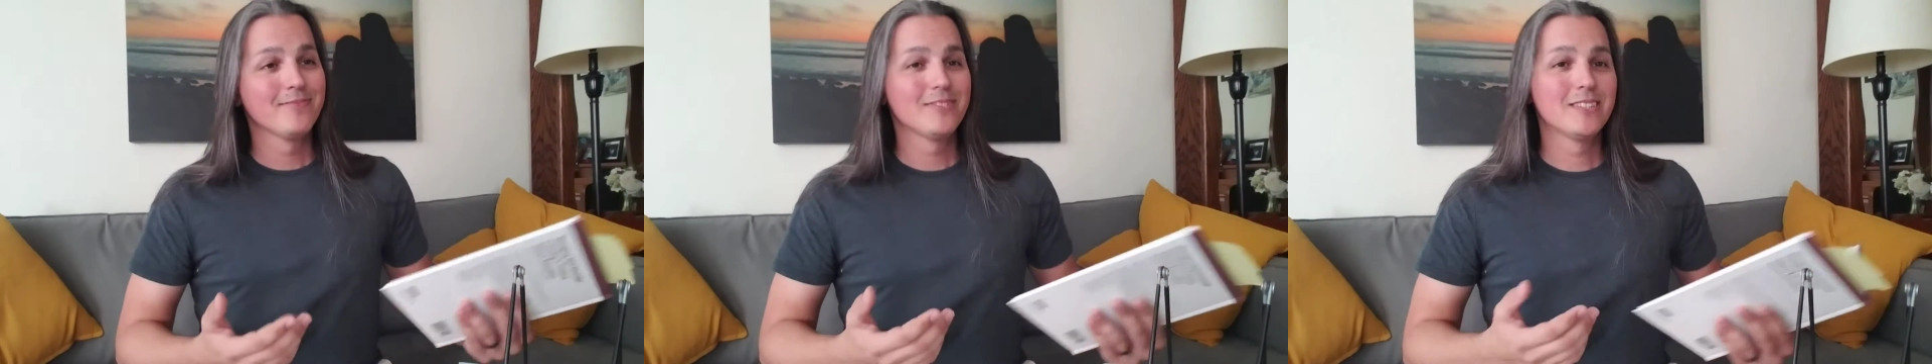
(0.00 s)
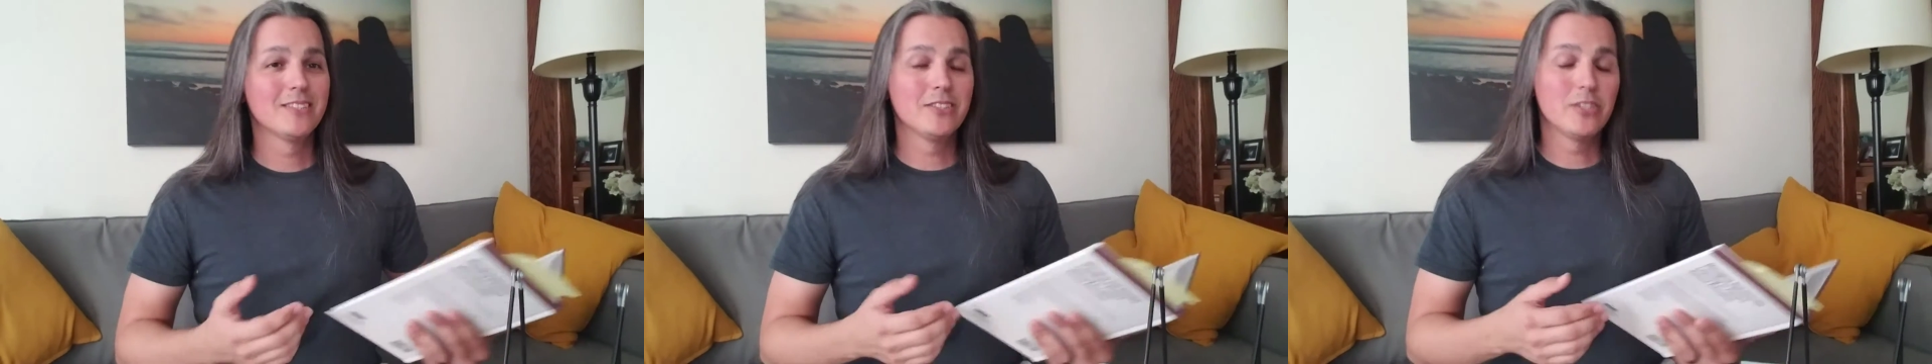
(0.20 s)

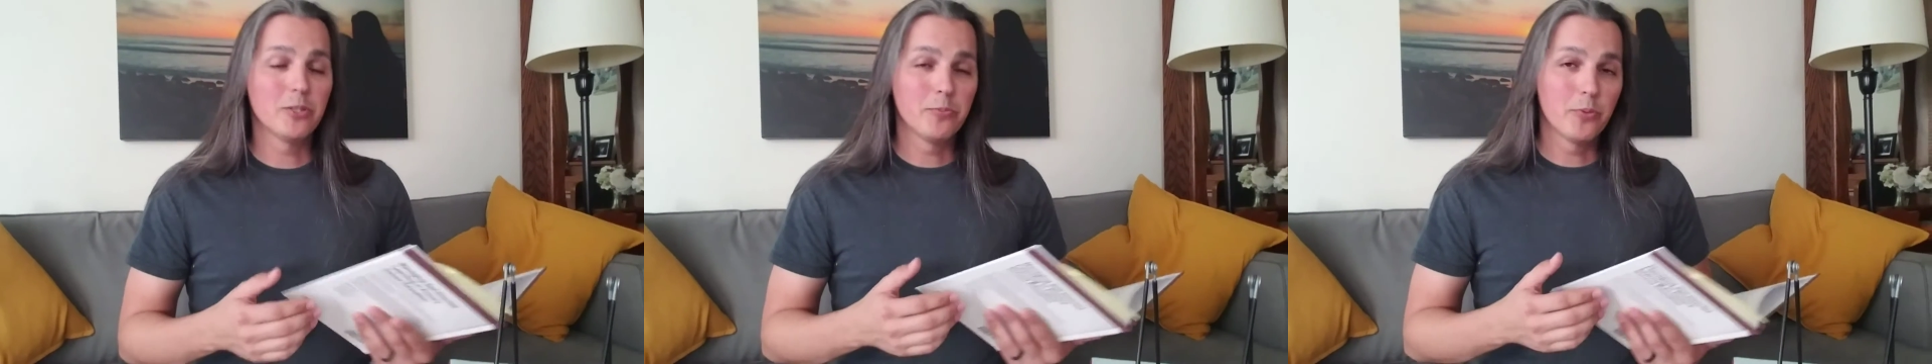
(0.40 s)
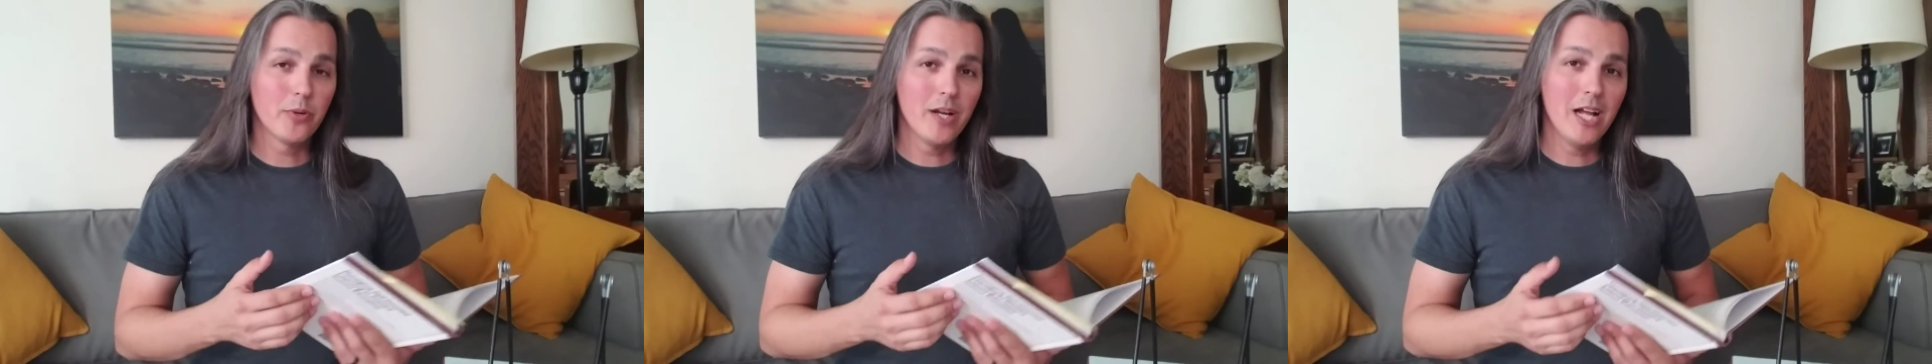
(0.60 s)
They're
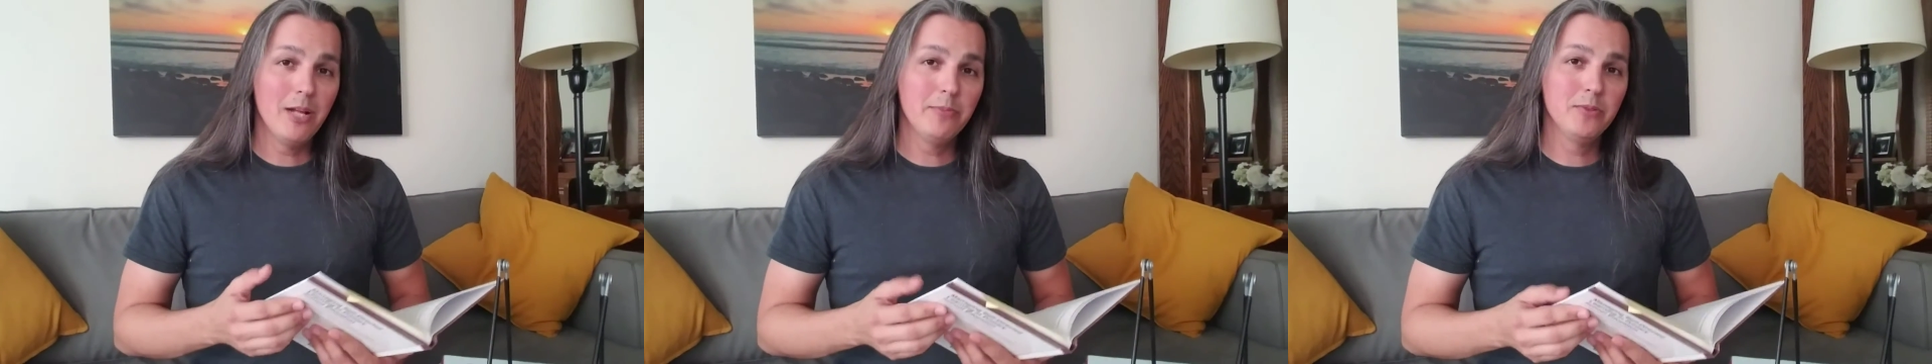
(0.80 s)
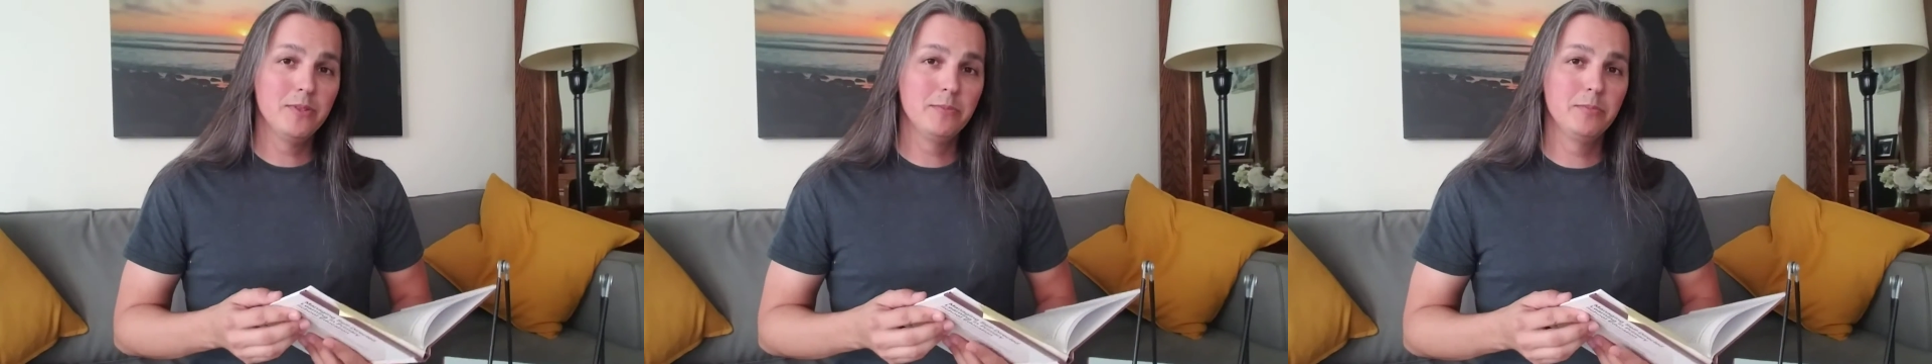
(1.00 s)

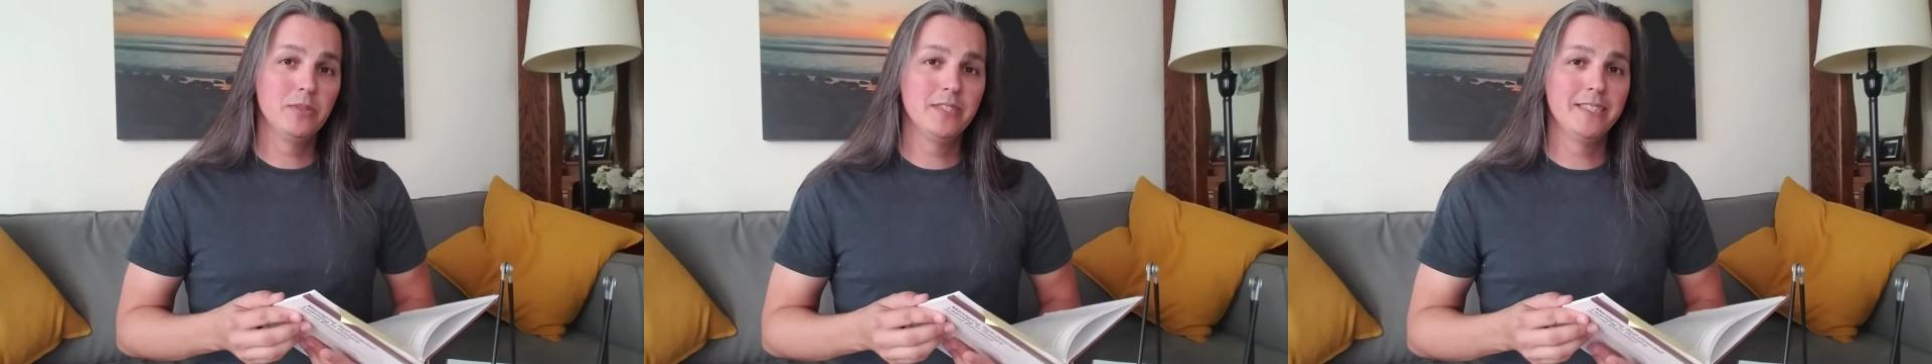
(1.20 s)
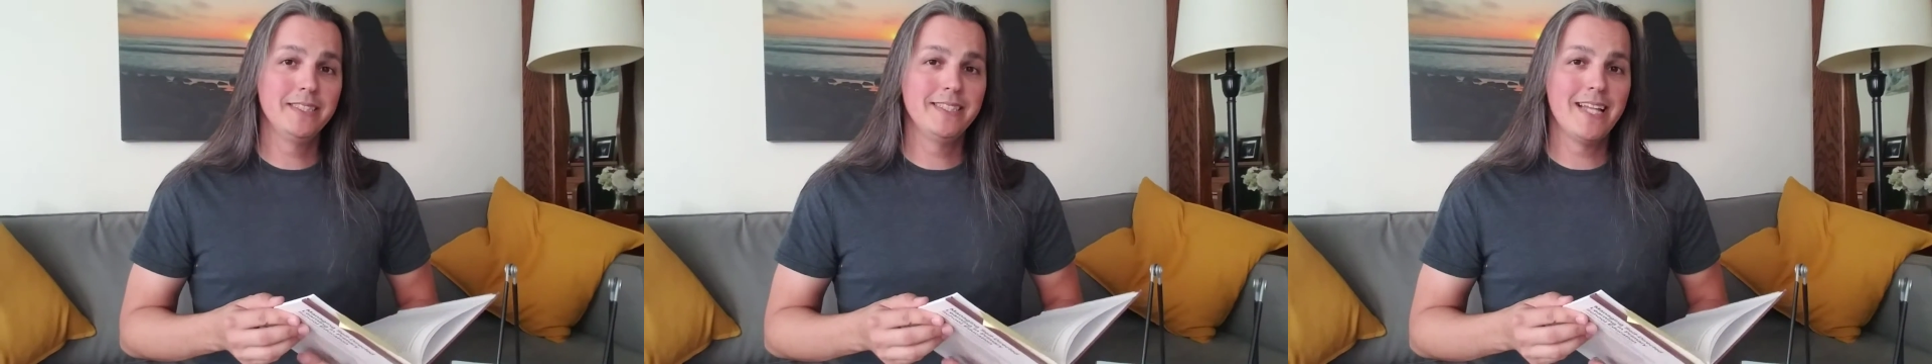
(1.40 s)

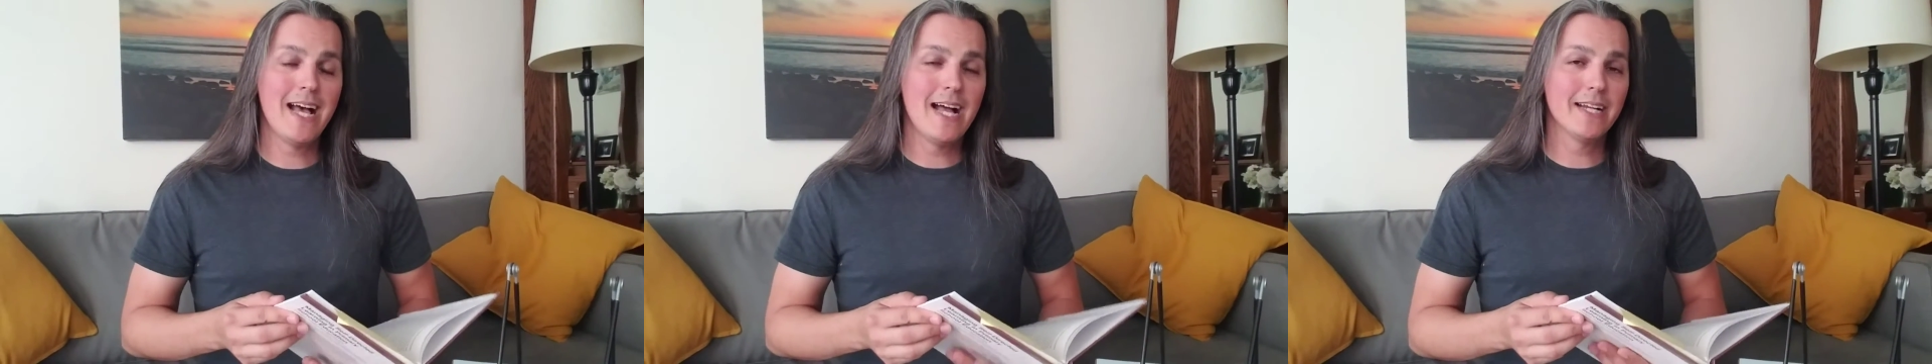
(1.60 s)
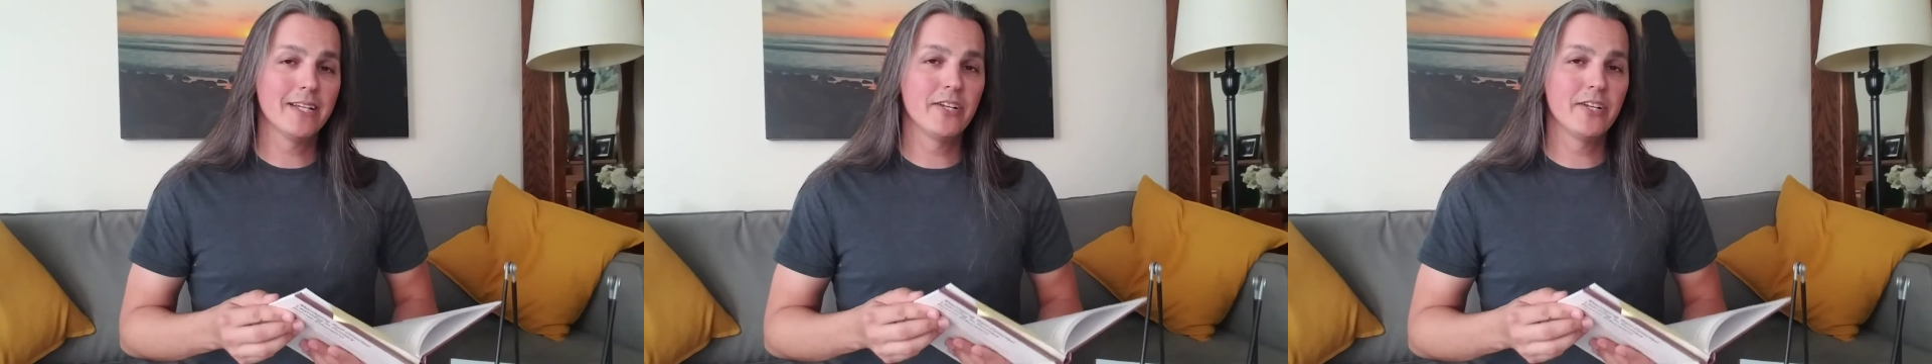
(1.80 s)
probably not